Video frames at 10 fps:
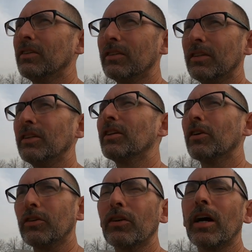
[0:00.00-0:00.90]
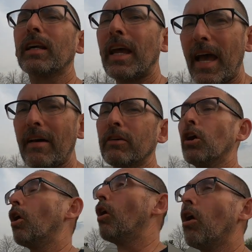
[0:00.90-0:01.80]
you, you know, you're not going to have it
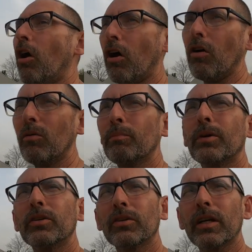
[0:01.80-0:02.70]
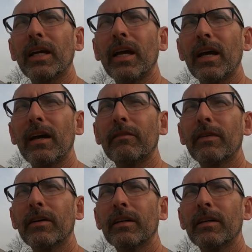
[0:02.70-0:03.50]
all, but you're going to have